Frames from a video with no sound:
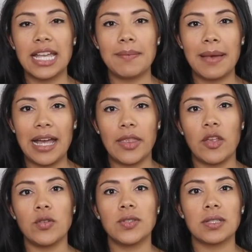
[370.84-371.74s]

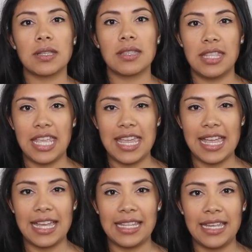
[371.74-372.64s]
hermanos
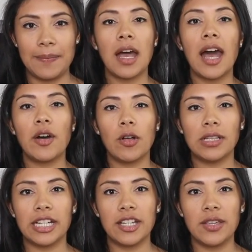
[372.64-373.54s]
tiene? How
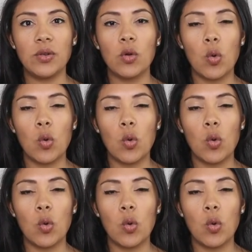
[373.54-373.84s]
old are you?